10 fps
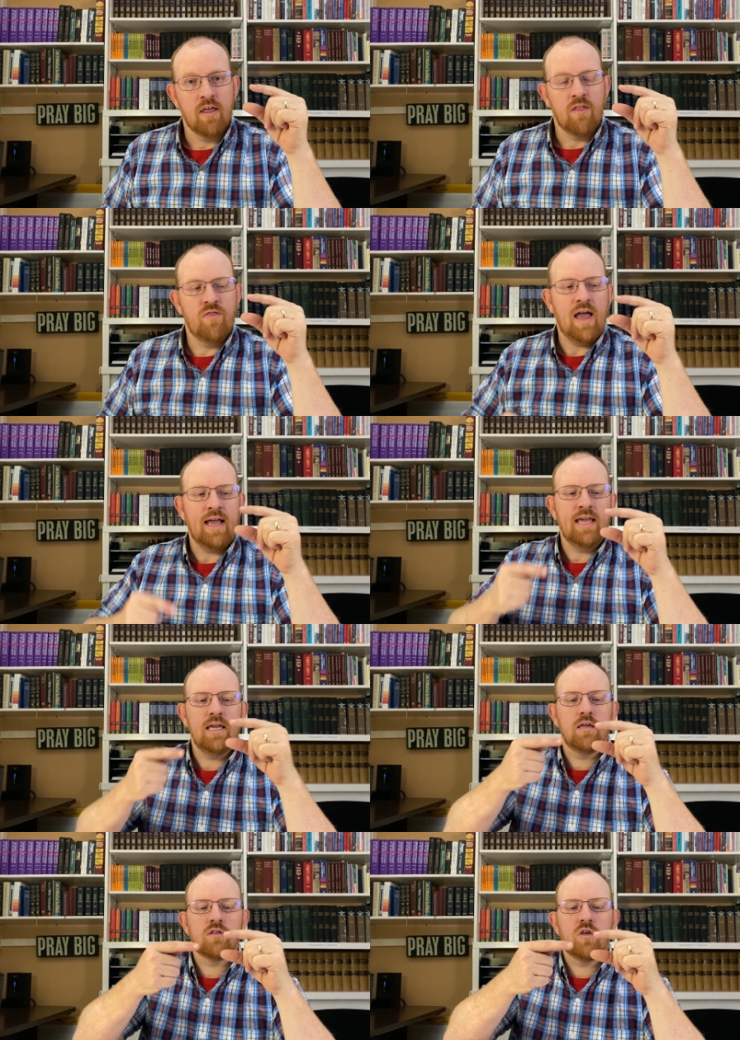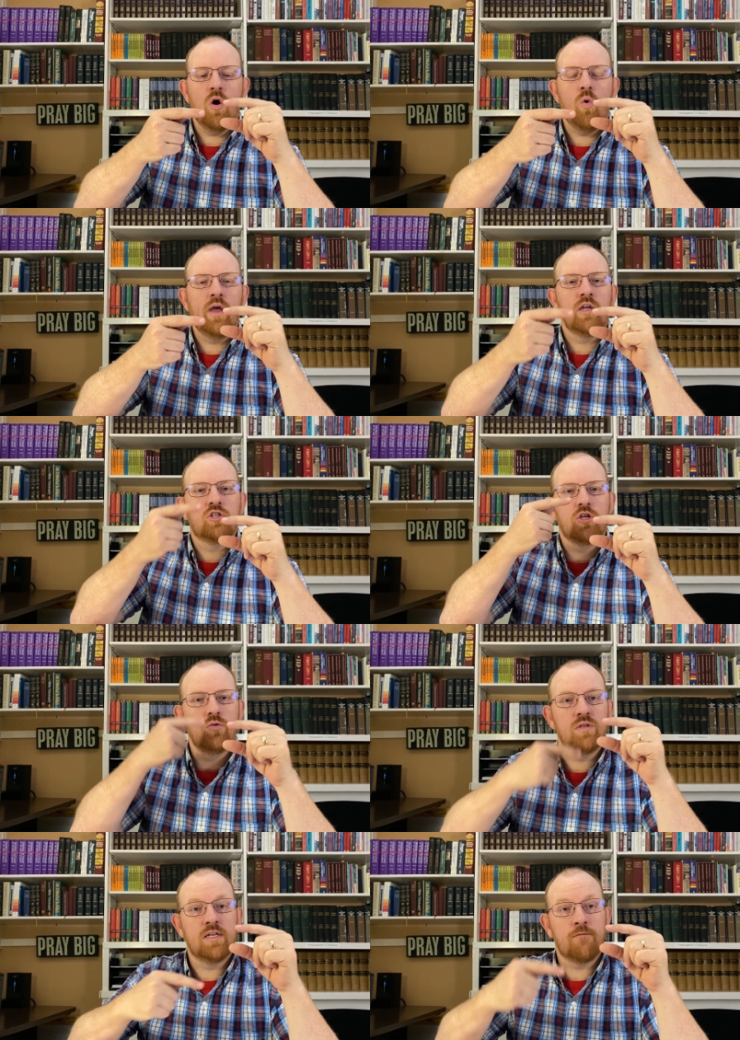that he is going to
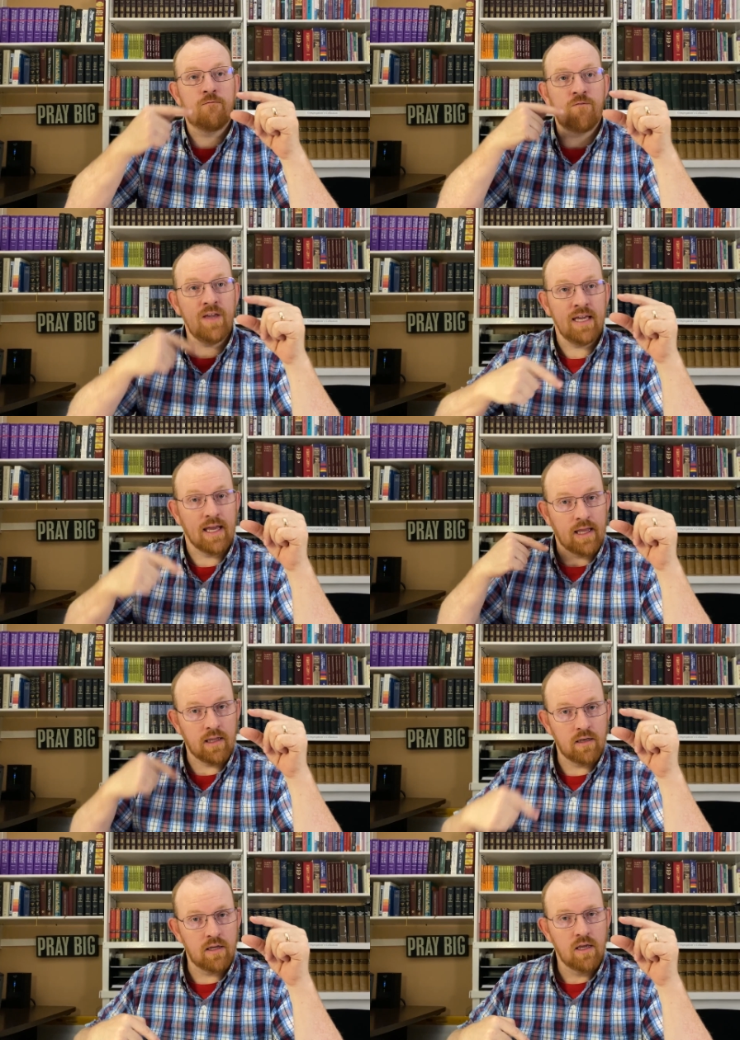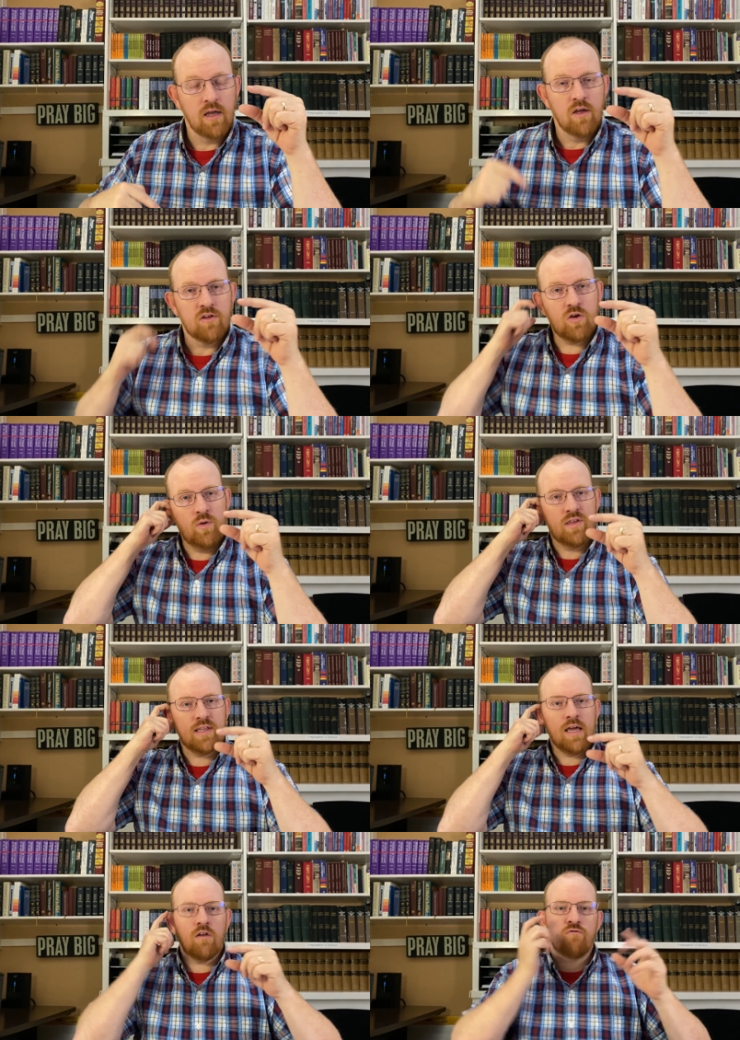defend. So
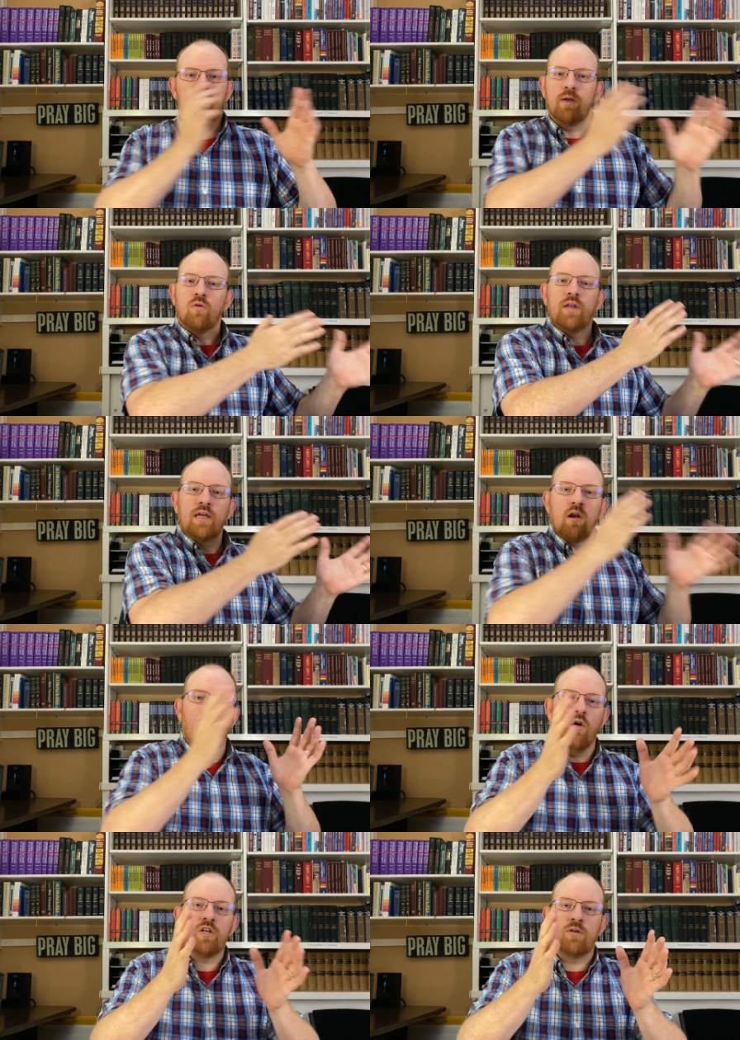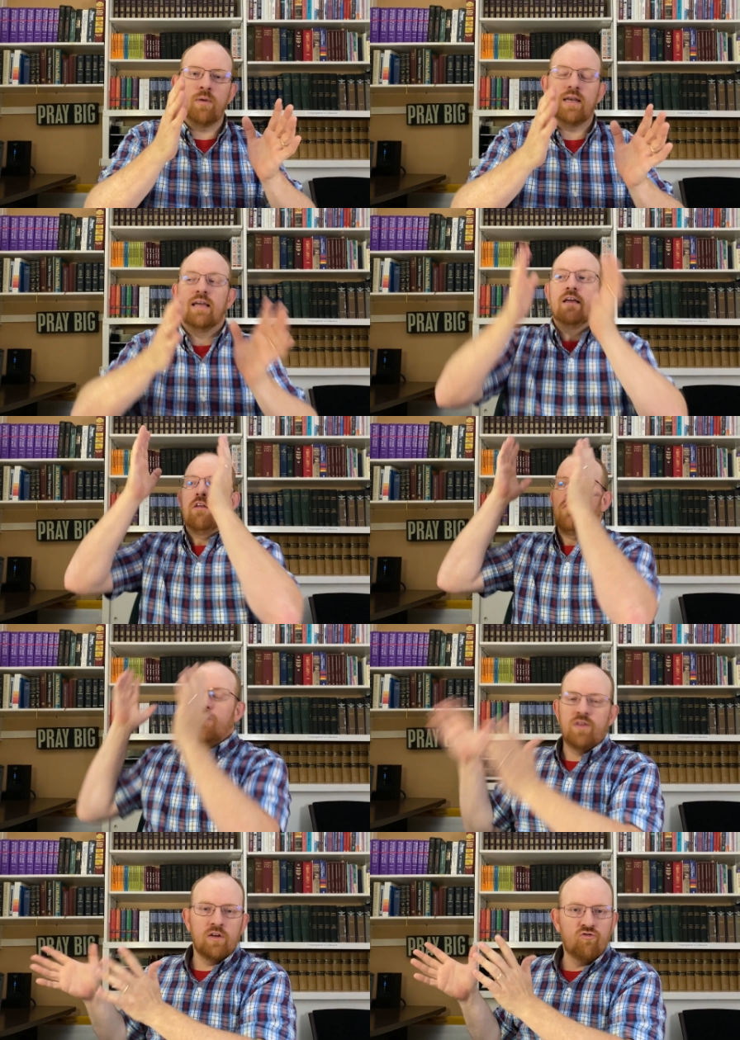instead of building an argument,
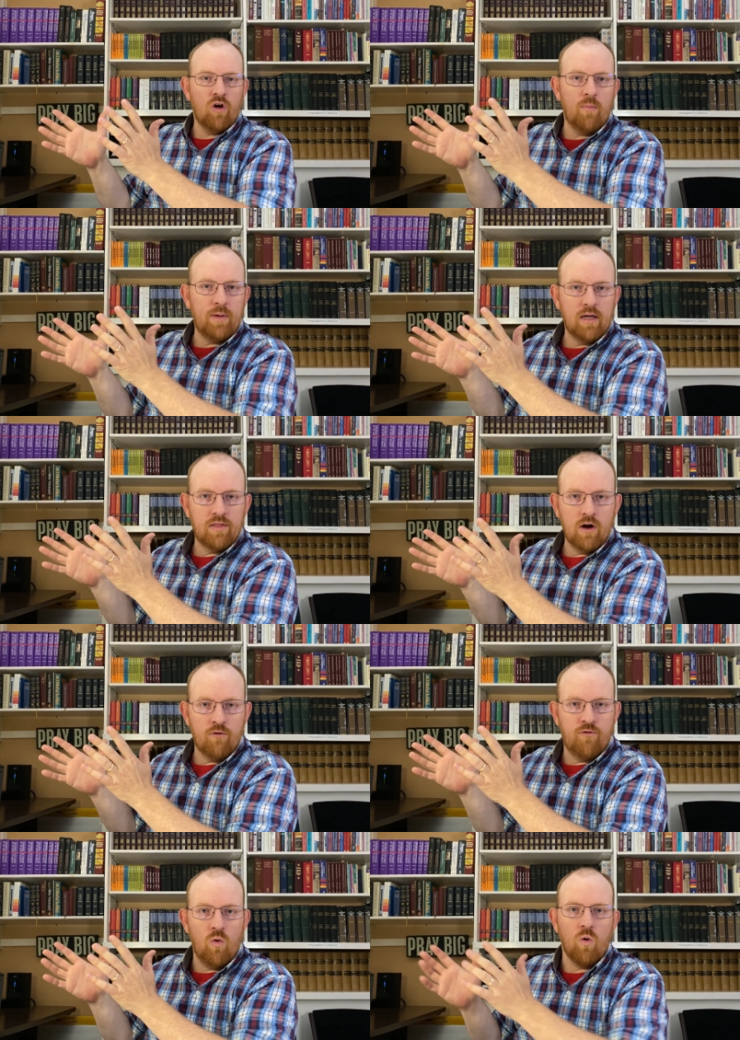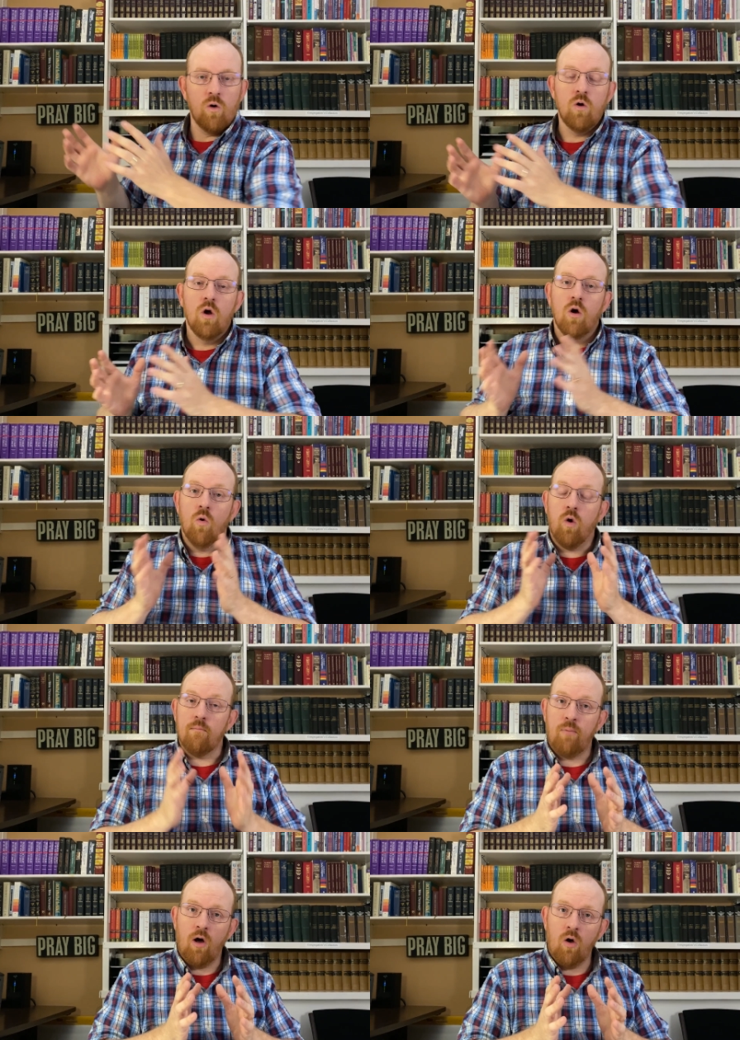then dropping a therefore,
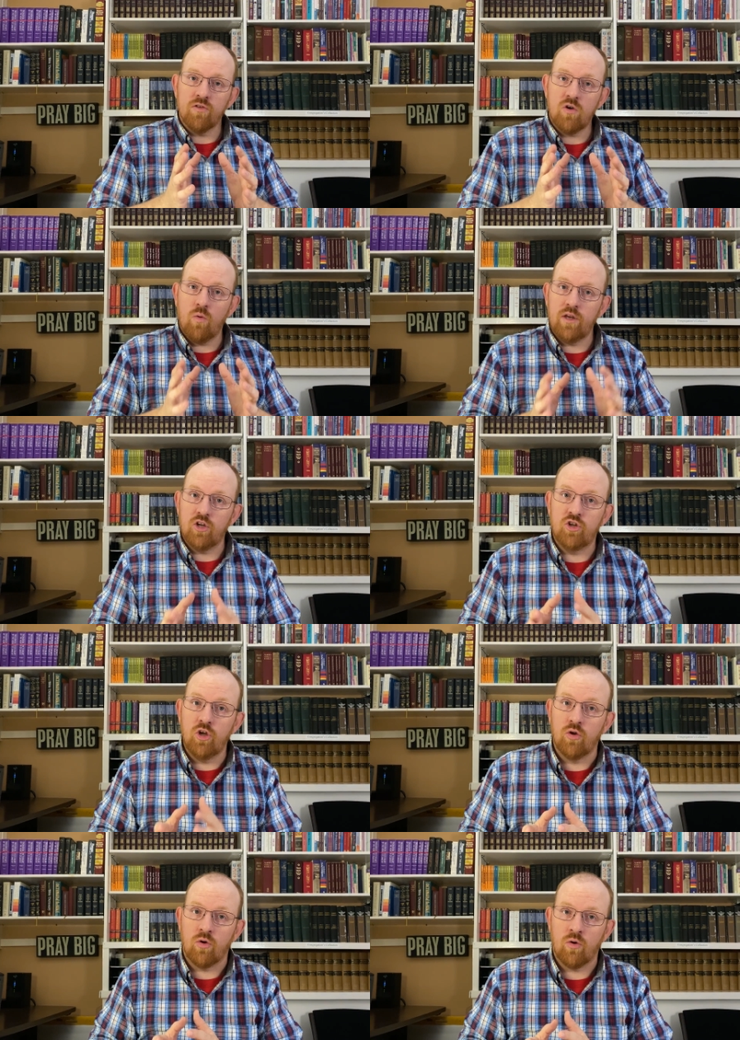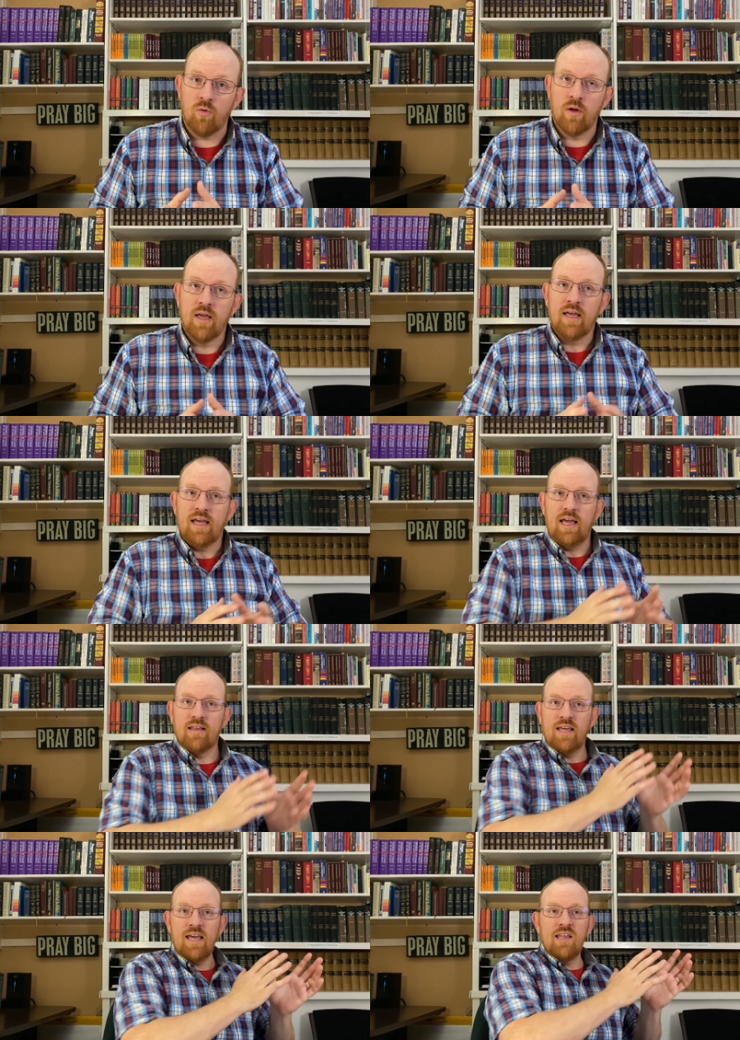what Paul's going to do
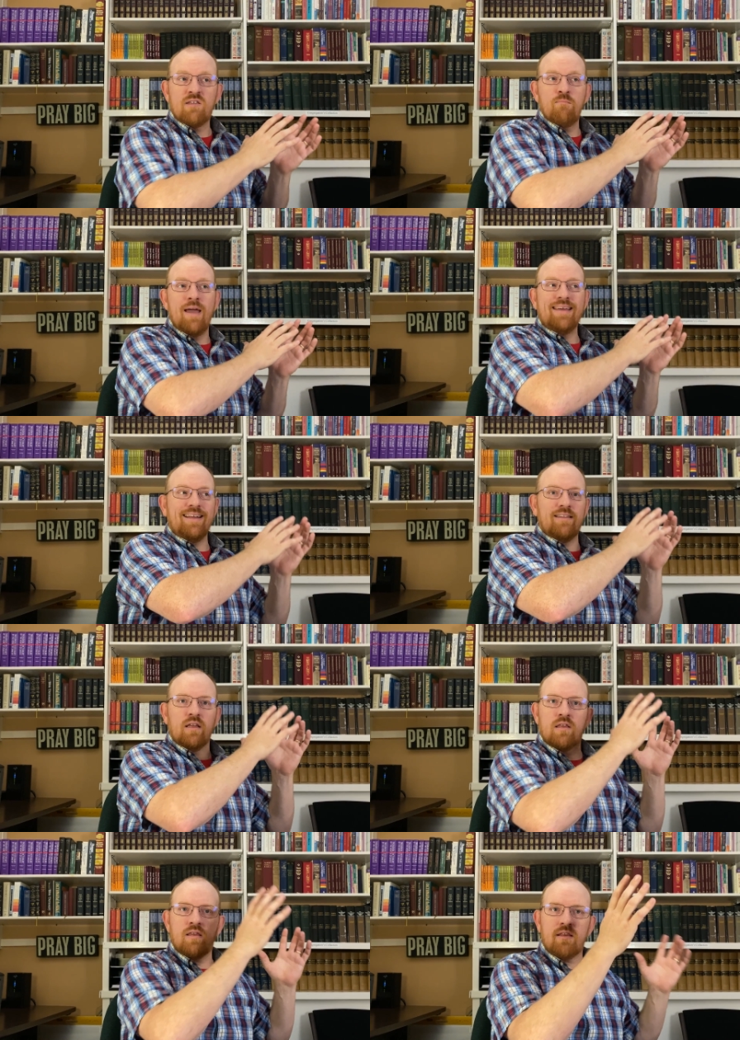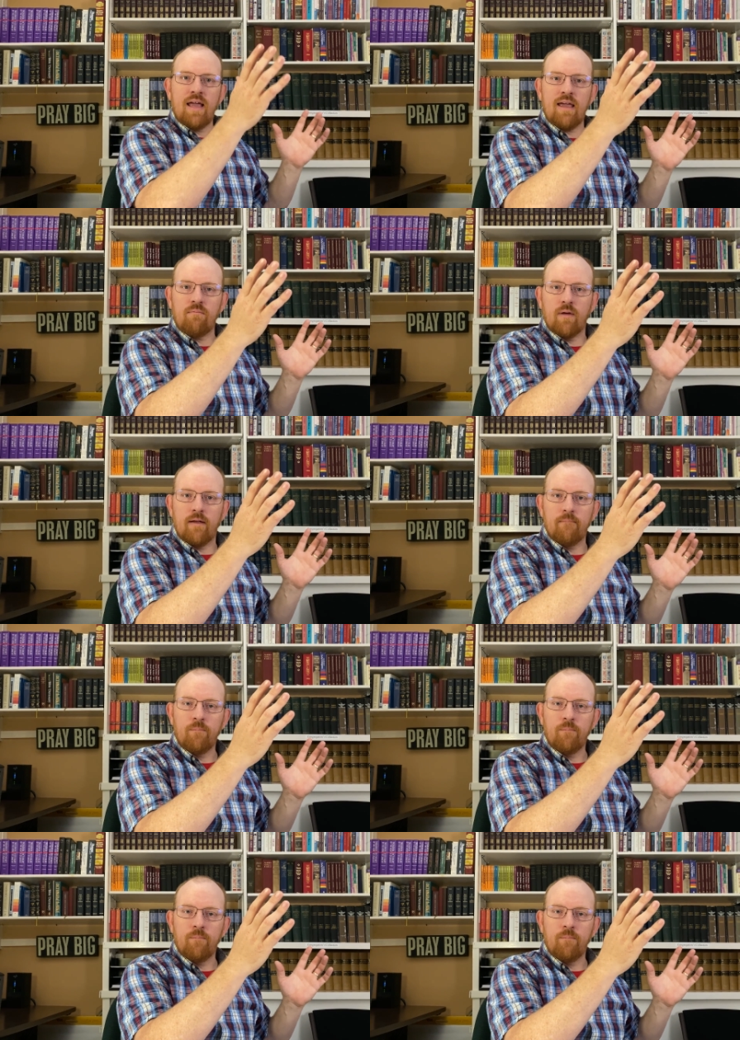is he's making this statement.